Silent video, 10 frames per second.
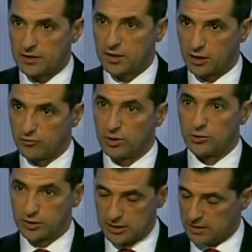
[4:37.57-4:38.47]
fight the
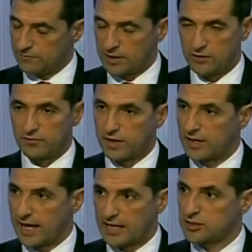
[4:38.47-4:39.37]
government. You cannot fight the
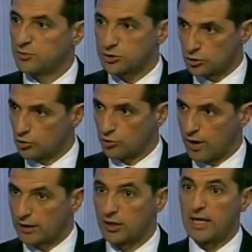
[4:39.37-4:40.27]
Fed. That axiom is so
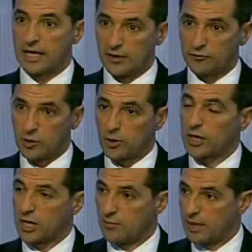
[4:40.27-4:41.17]
correct. If they
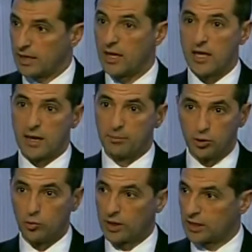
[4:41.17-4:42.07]
were to come in and
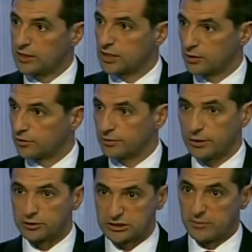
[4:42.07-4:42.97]
pull one of these other,
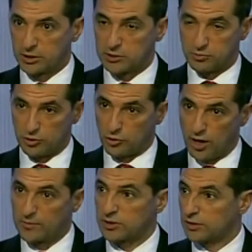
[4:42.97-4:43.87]
you know, stimulus
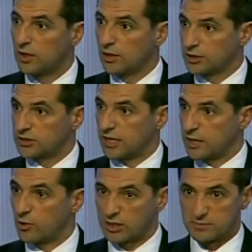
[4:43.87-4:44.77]
programs and
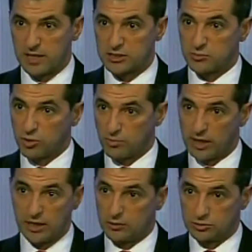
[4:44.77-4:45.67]
decide they want to spend some more
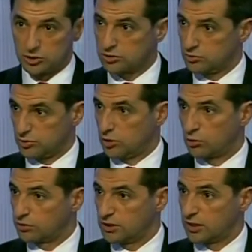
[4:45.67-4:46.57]
money, it'll just
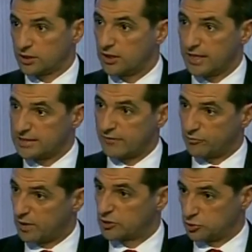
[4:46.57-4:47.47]
totally cut the legs
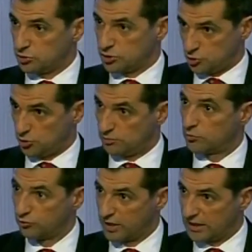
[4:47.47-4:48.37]
out from any sort of
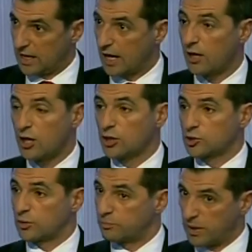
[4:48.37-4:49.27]
short move like that.
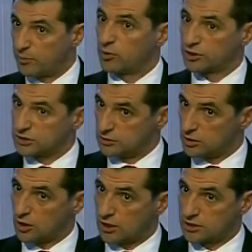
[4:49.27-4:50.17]
So people are
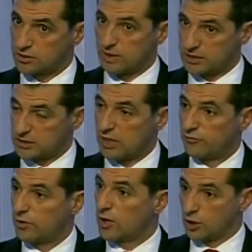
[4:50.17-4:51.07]
still cautious.
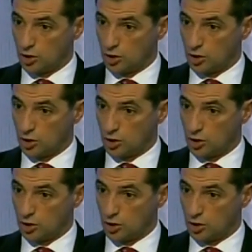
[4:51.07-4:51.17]
Myself,